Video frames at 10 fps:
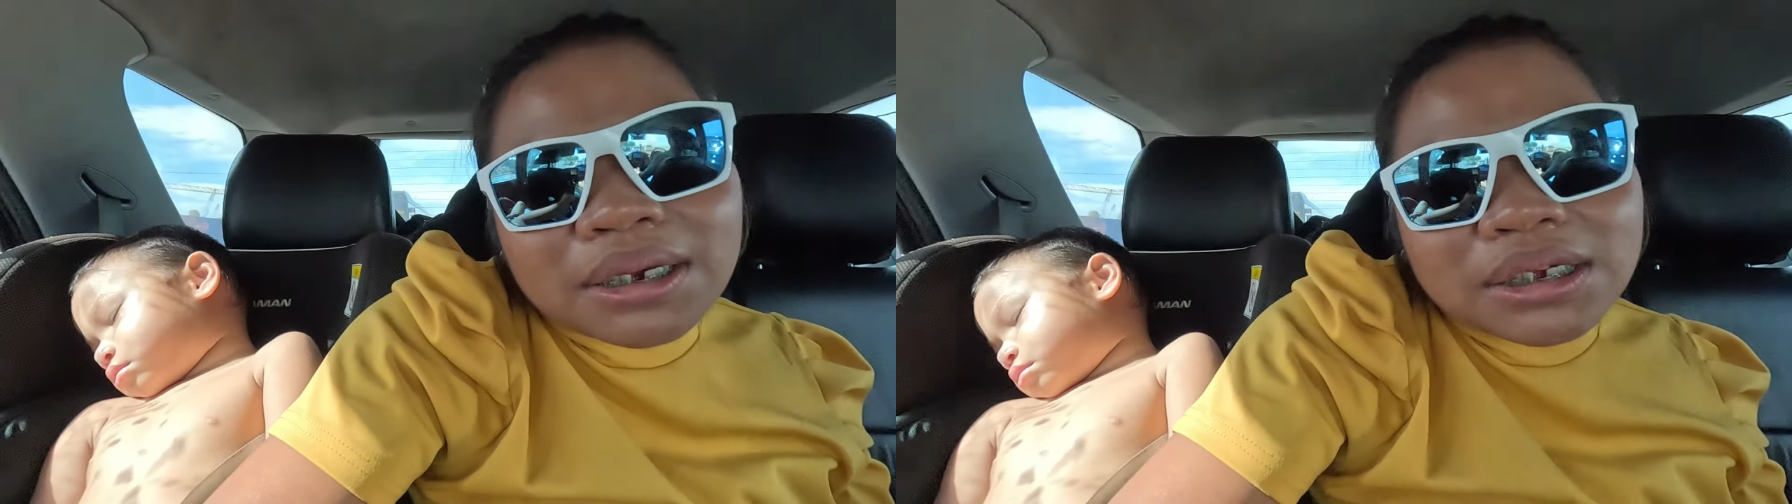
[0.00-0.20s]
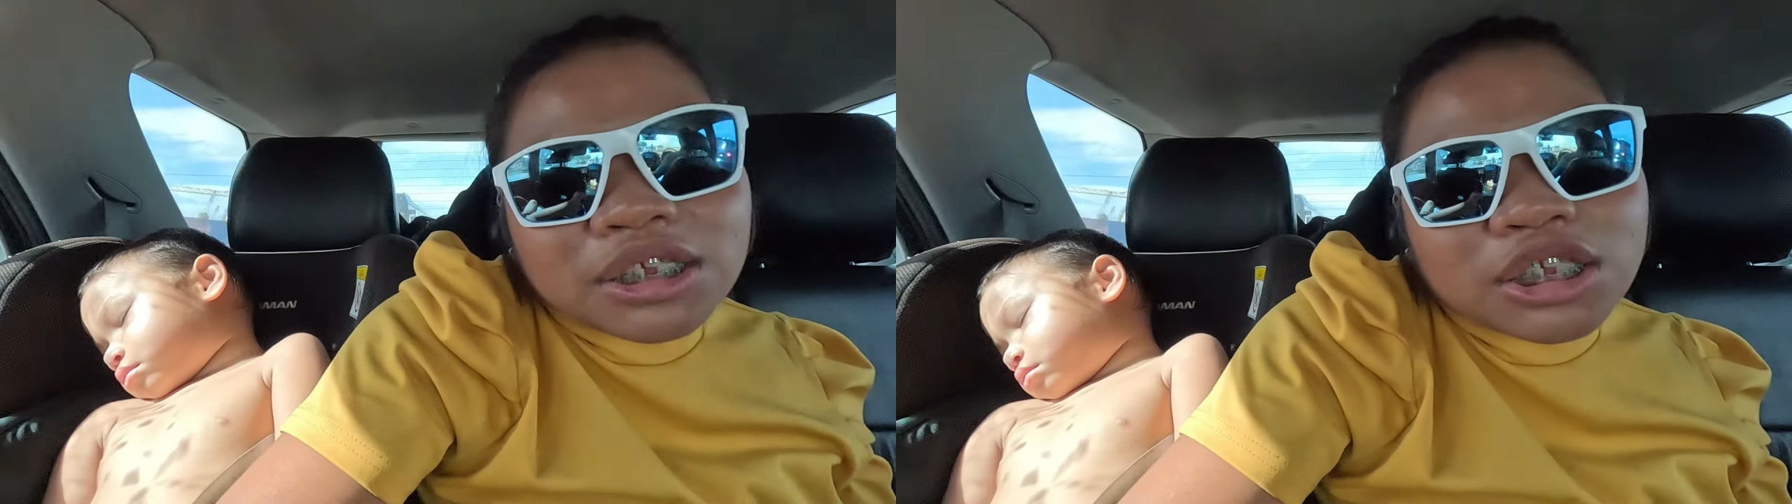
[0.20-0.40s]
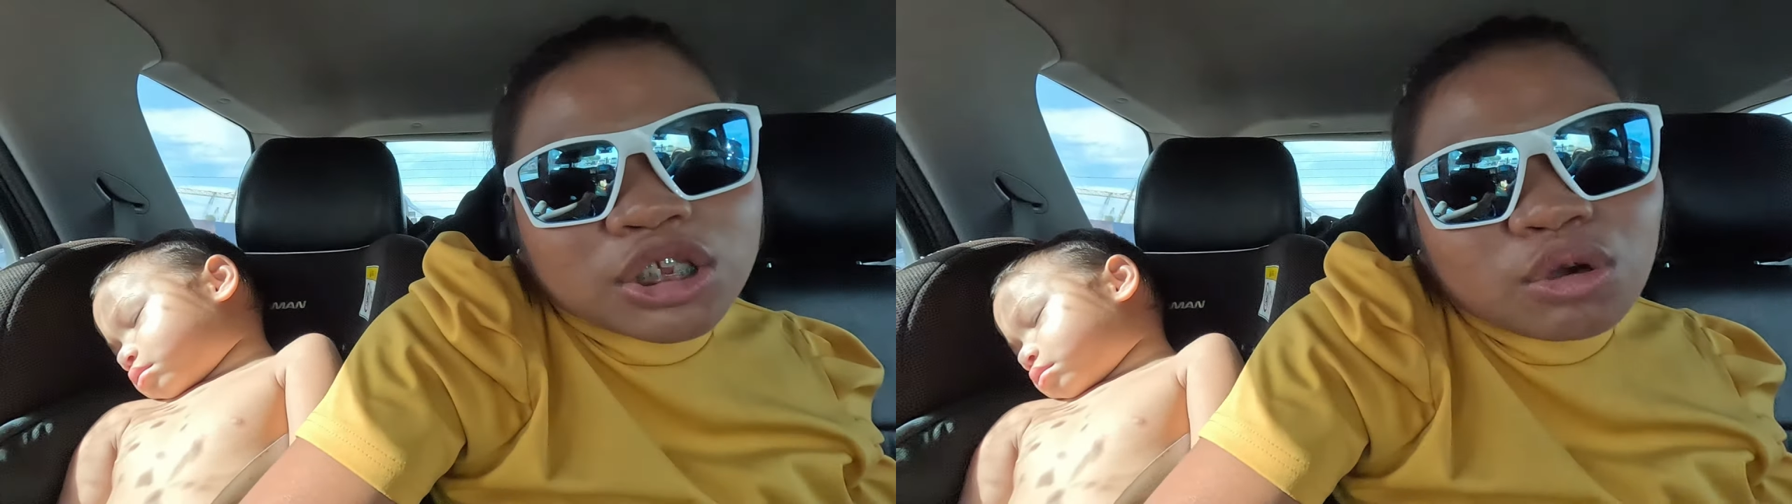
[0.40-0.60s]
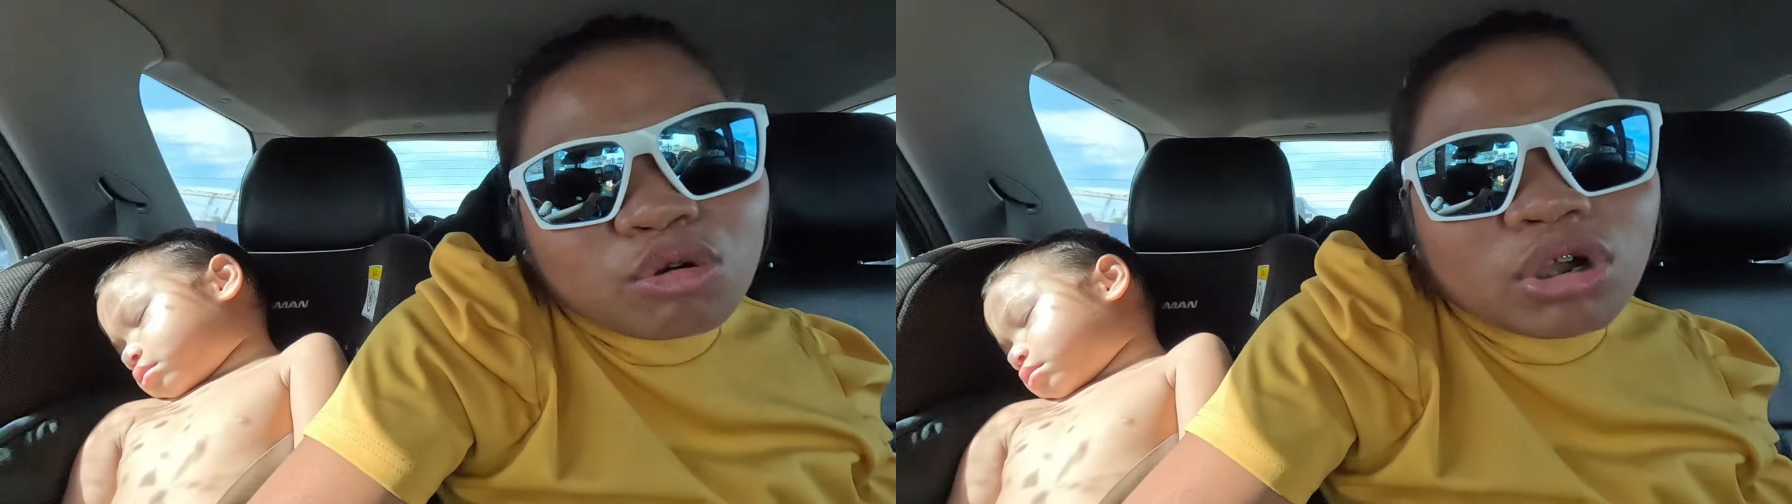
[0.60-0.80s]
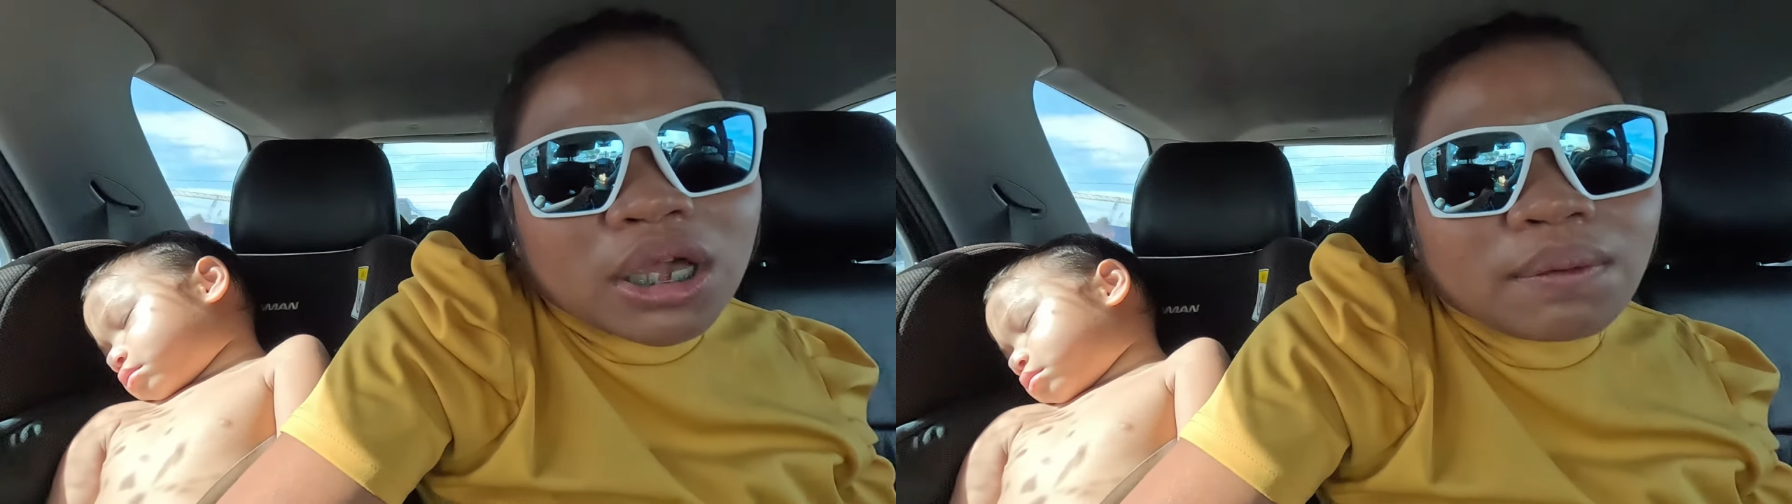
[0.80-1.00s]
is
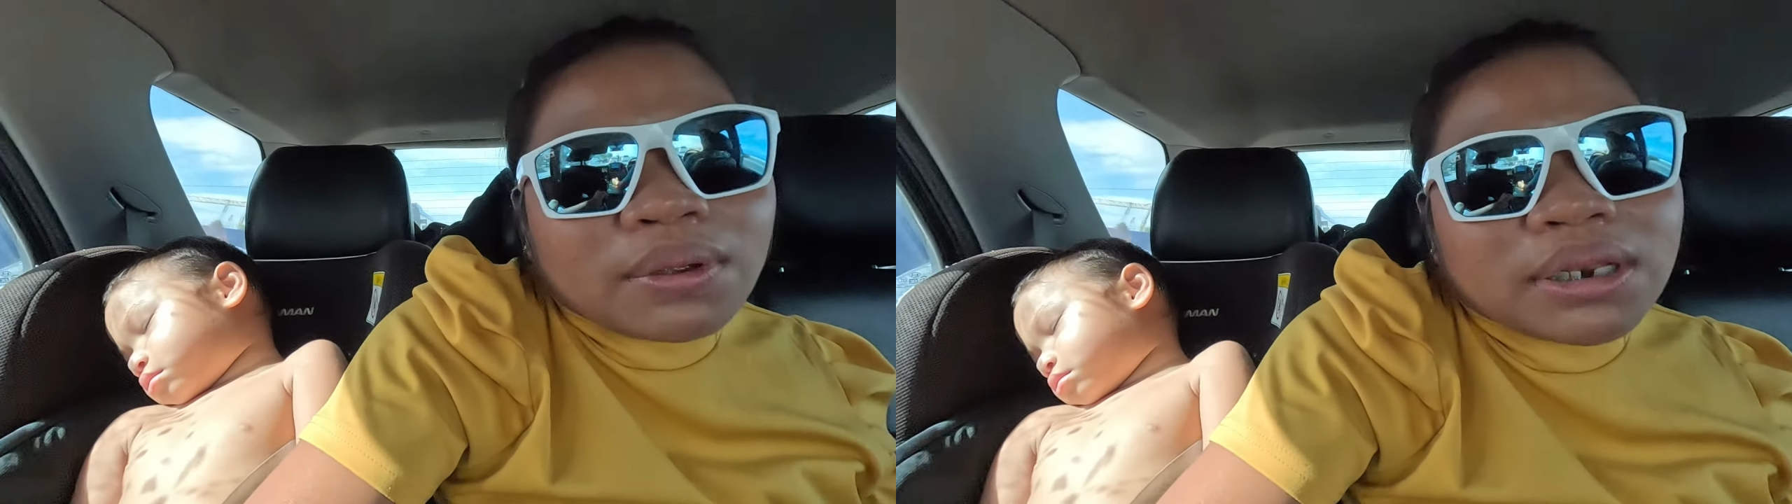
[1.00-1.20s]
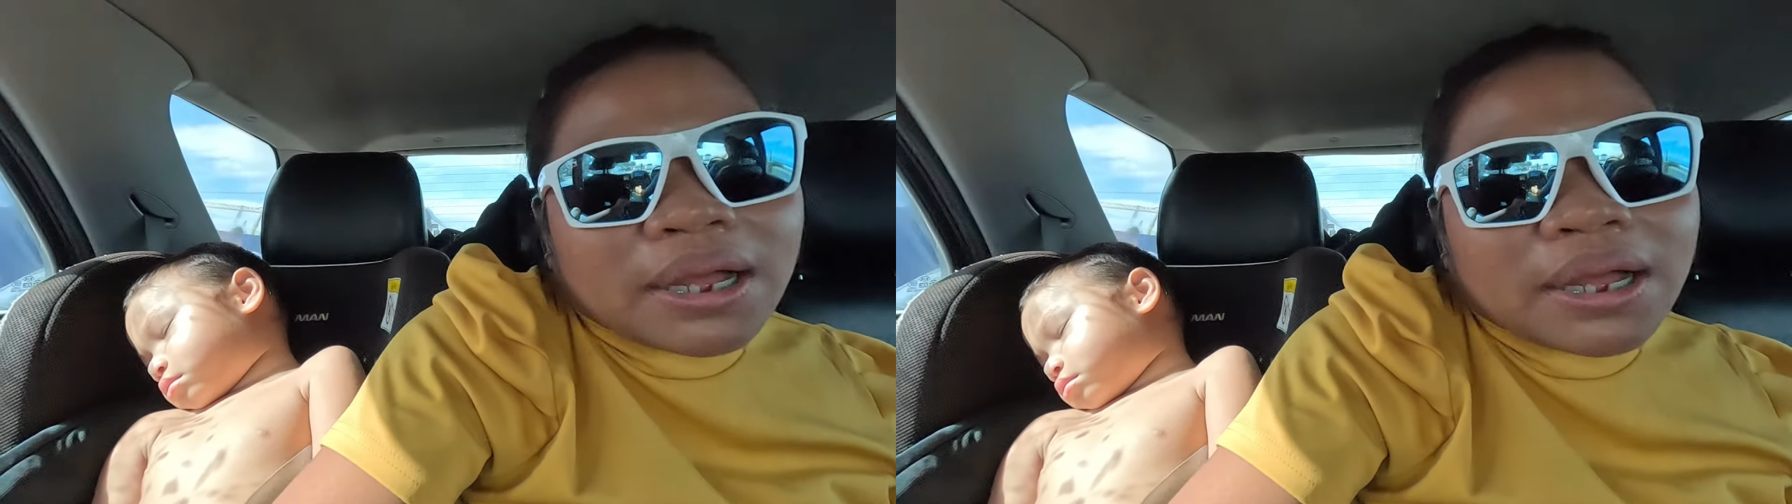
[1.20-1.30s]
okay with